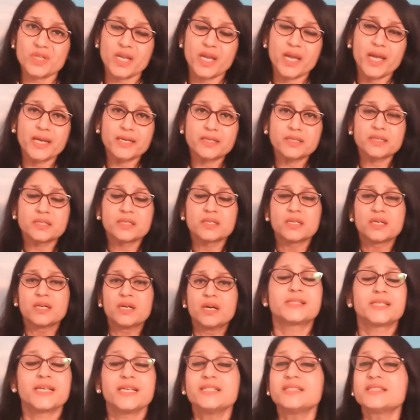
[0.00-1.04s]
And
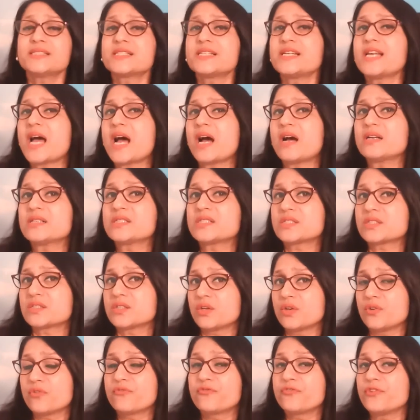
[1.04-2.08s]
since last
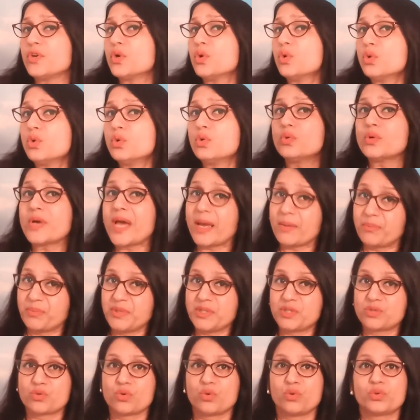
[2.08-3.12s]
few
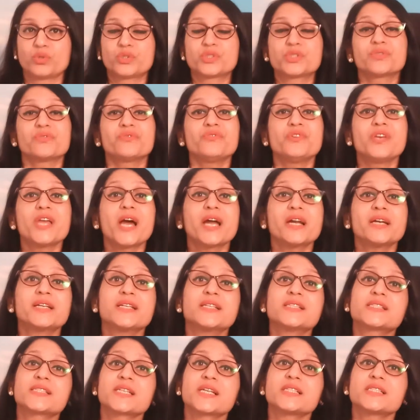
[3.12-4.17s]
episodes, we are
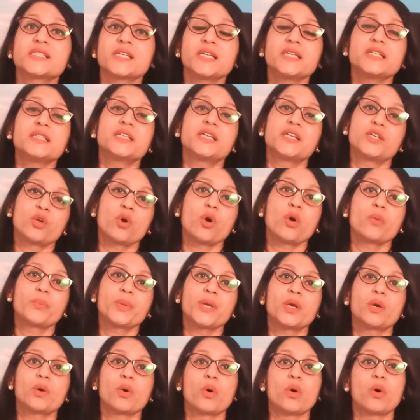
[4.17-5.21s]
discussing the
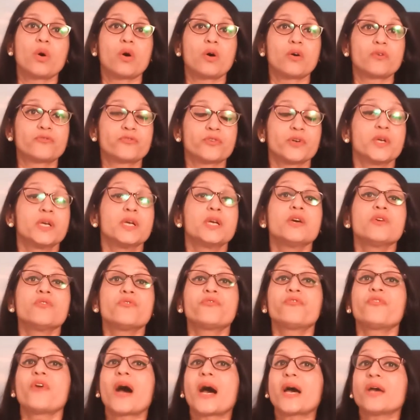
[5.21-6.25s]
topic of
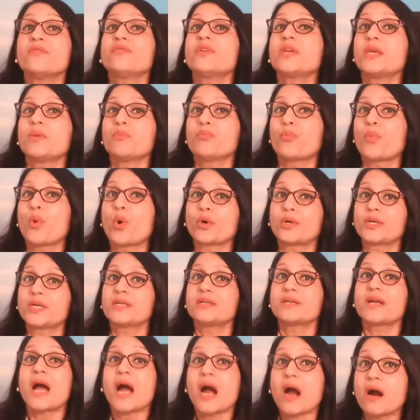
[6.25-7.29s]
5
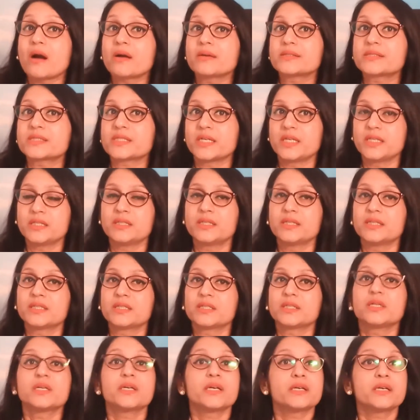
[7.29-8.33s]
important R's in
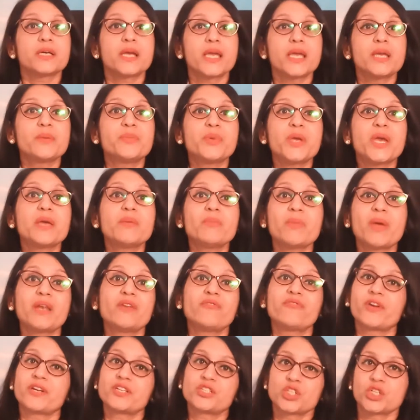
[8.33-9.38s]
the API
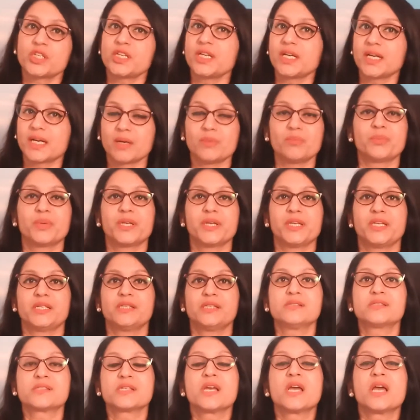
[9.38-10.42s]
manufacturing
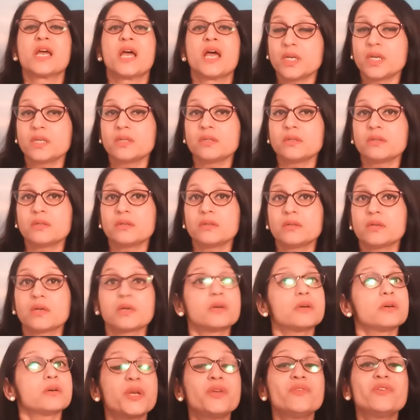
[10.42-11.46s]
companies.
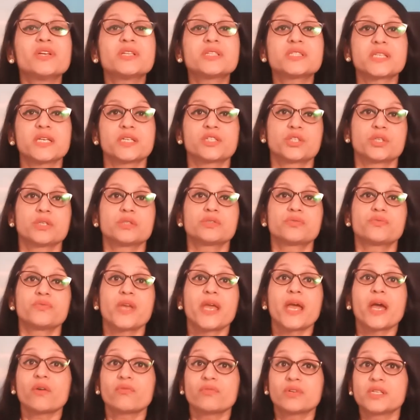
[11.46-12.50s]
In previous sessions,
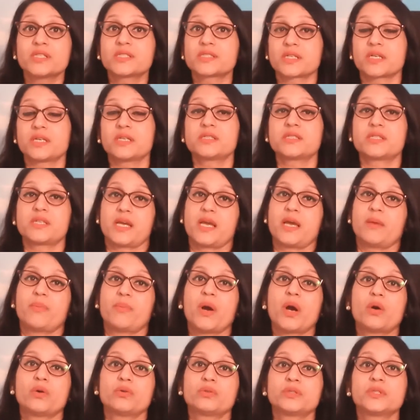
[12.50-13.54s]
we have discussed
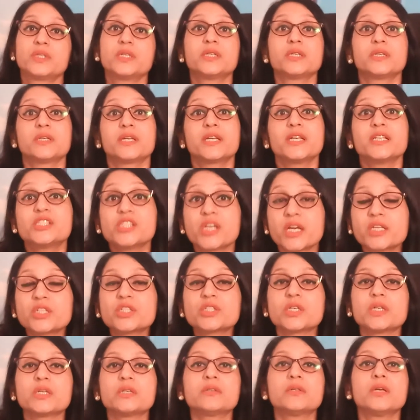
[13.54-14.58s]
about the
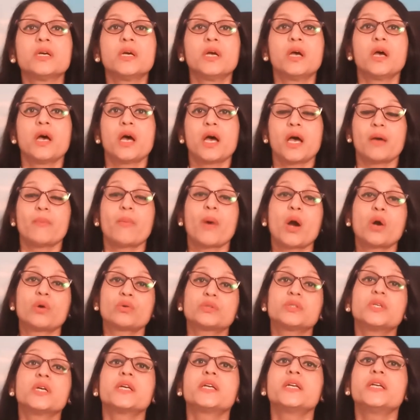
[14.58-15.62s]
rejection,
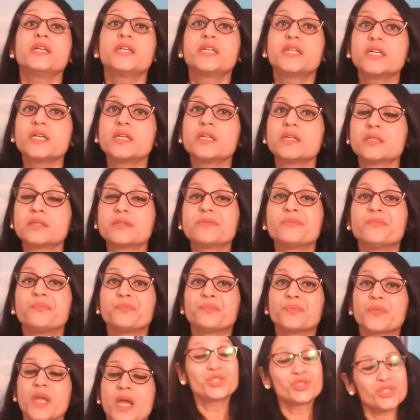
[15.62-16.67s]
about the return.
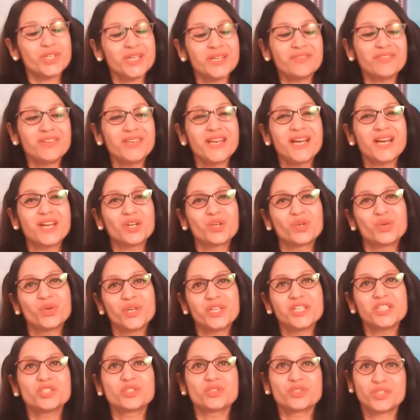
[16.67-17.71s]
Today we are
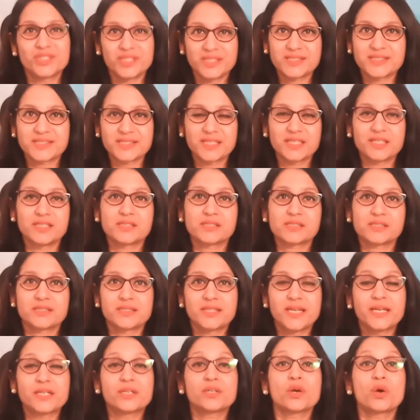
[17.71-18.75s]
going to discuss
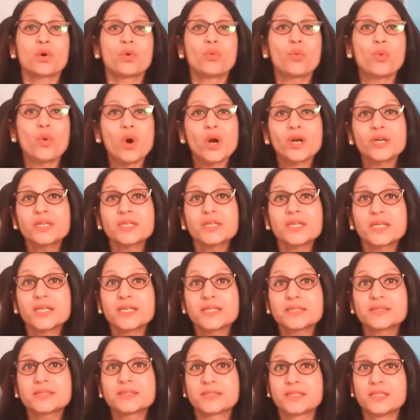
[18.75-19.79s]
that what
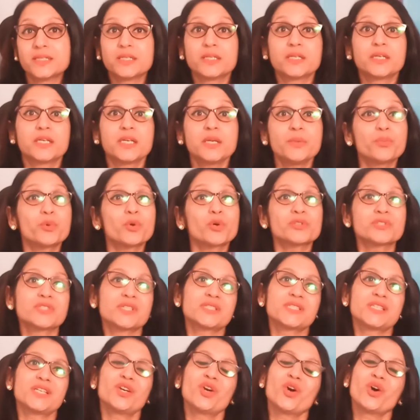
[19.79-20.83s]
is the
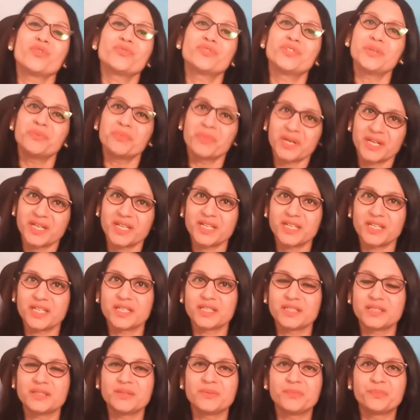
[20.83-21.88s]
reprocessing of the
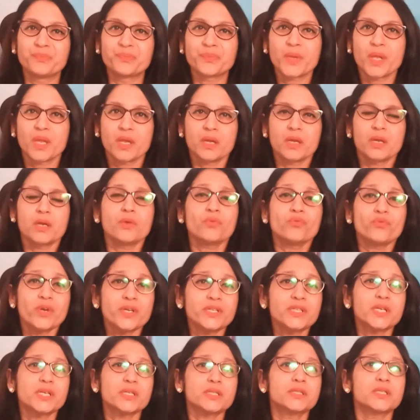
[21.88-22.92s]
material,
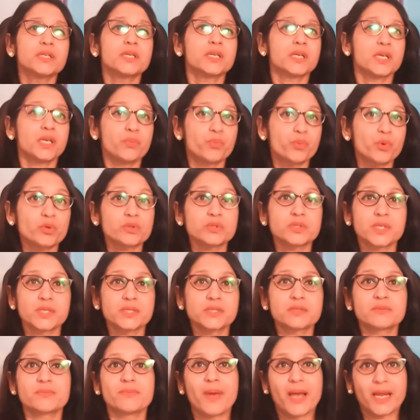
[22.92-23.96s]
whether the
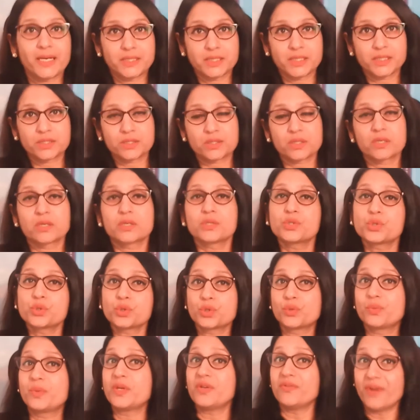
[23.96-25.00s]
reprocessed batches
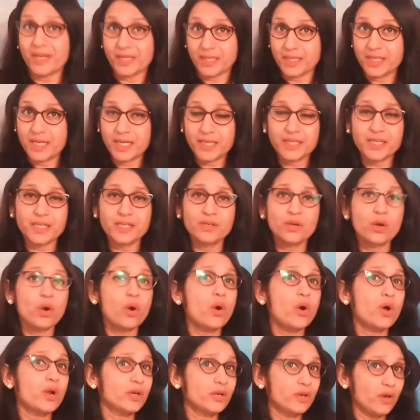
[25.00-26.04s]
should be validated
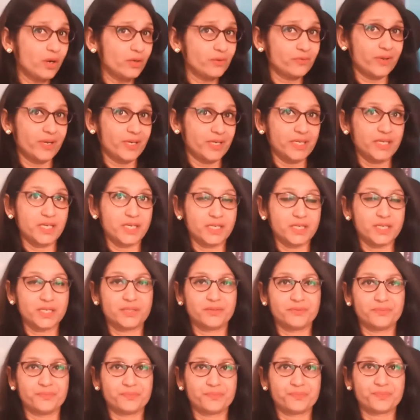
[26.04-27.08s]
or not
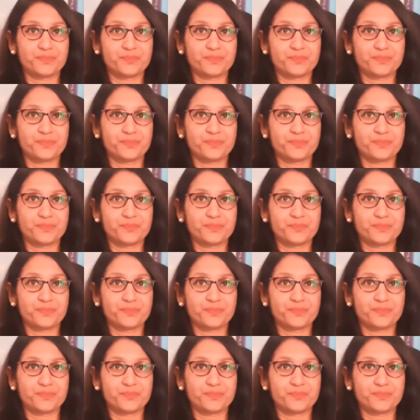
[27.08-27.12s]
validated,